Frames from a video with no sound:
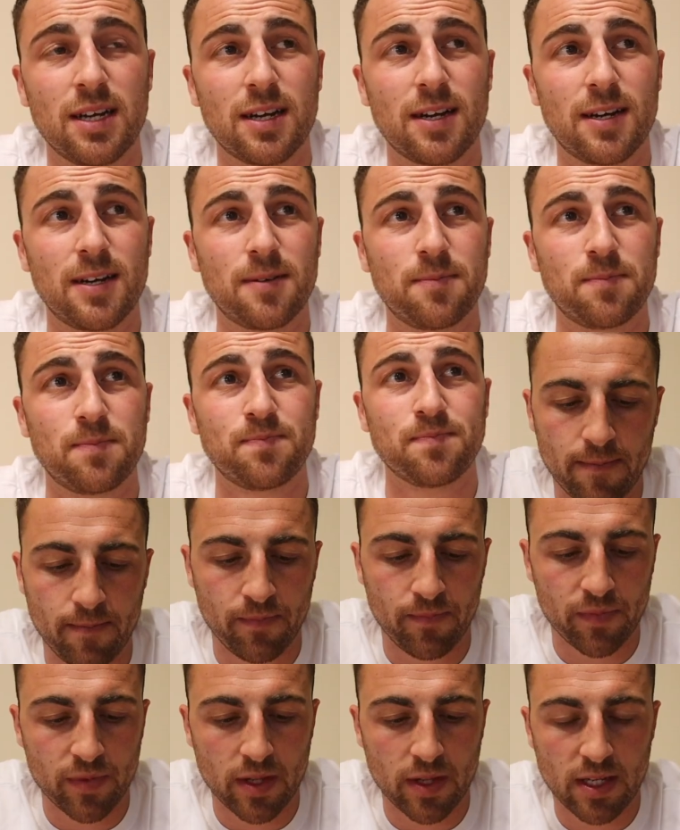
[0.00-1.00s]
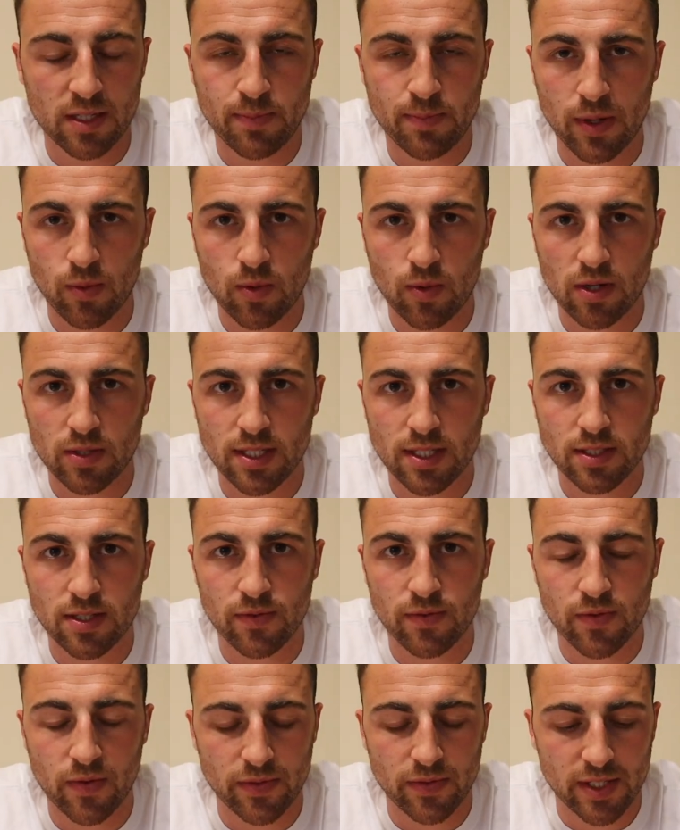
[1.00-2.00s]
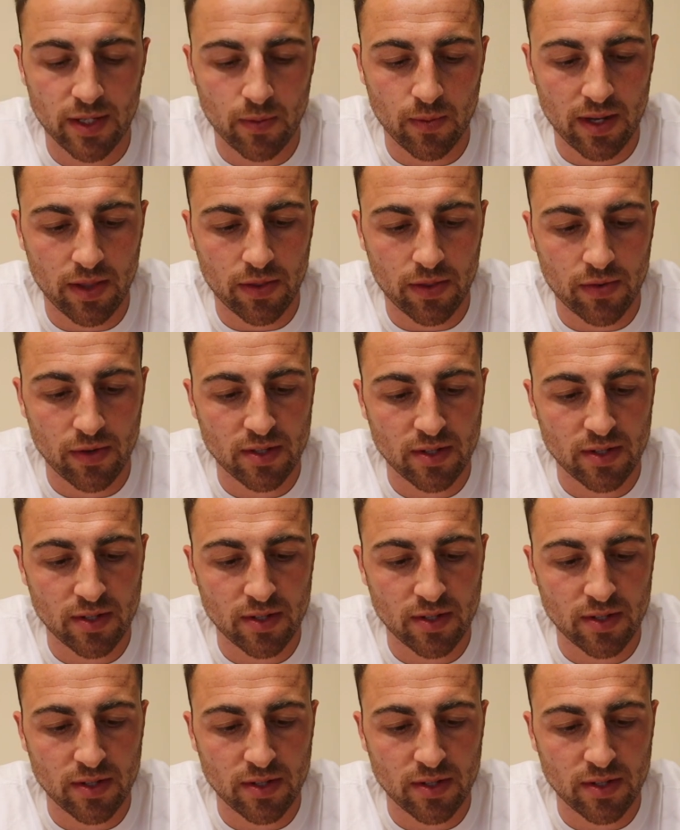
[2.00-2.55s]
Um, um, it's been a while since I, obviously I went through.